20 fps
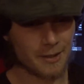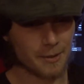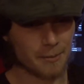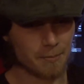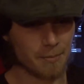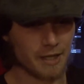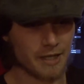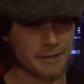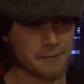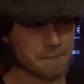
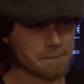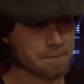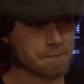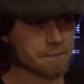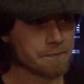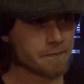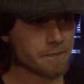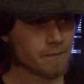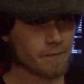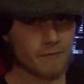but
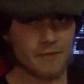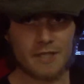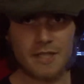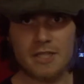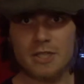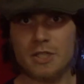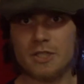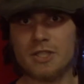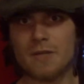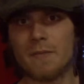
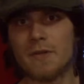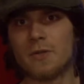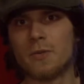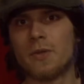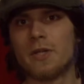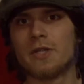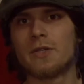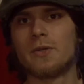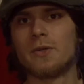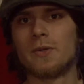just something
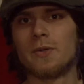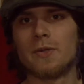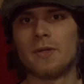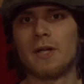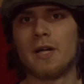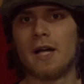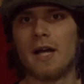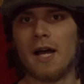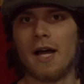really cool,